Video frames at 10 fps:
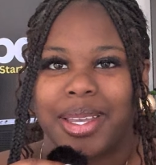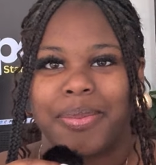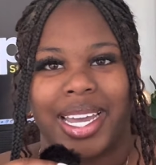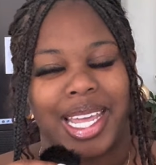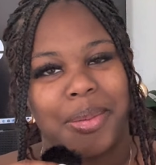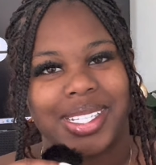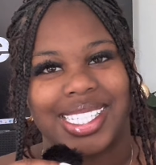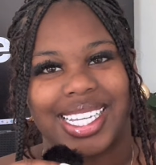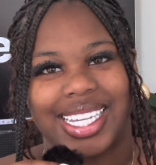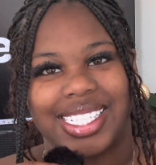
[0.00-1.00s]
My name is
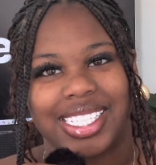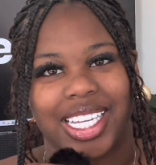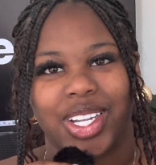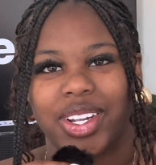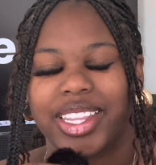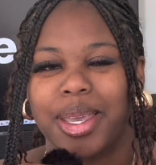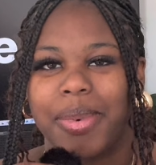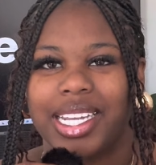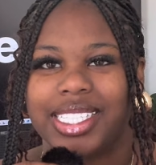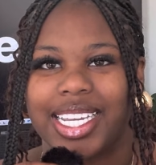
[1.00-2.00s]
Takislin, your theme
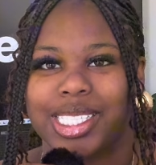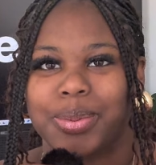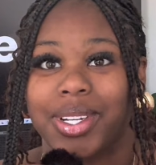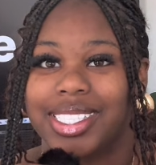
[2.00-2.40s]
page expert,